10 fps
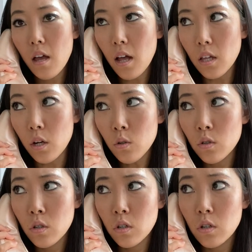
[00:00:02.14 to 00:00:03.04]
Hello?
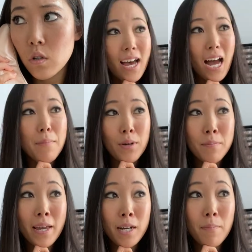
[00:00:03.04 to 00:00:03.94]
I
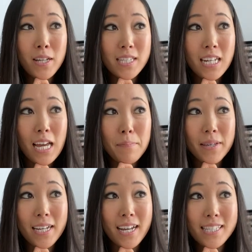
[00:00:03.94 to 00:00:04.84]
put makeup on today
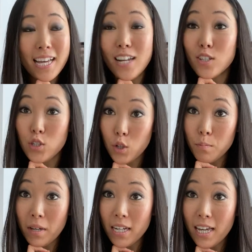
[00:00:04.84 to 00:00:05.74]
because I had a
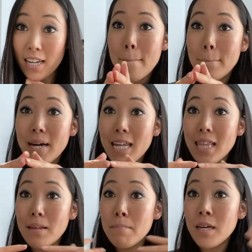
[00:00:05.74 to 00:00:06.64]
Zoom meeting, but
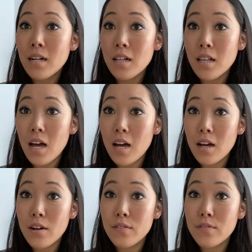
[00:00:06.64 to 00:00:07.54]
in the middle
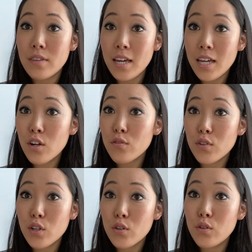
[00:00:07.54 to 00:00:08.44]
of the
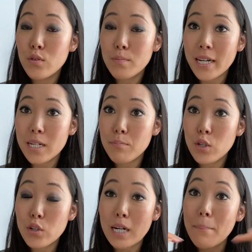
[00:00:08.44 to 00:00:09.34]
interview, my
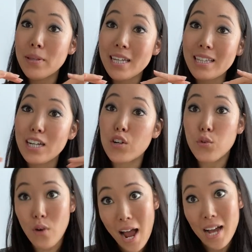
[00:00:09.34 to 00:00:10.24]
computer completely
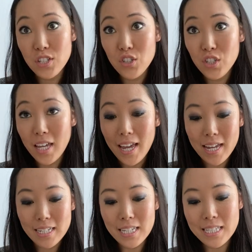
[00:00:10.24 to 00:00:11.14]
crashed
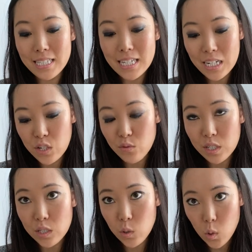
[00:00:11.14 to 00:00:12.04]
and it didn't
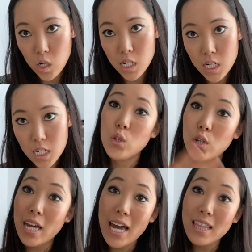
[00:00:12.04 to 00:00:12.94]
record.
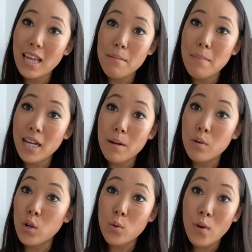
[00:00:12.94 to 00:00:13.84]
You can't let makeup
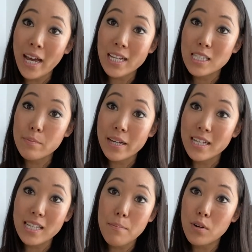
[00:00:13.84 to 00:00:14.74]
go to waste
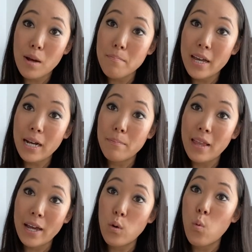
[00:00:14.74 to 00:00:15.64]
because I put on makeup
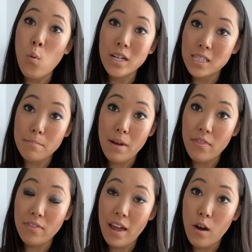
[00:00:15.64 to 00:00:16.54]
like once a
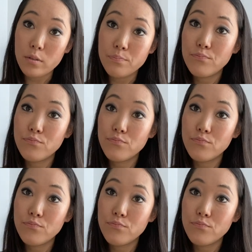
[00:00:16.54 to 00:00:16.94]
month now.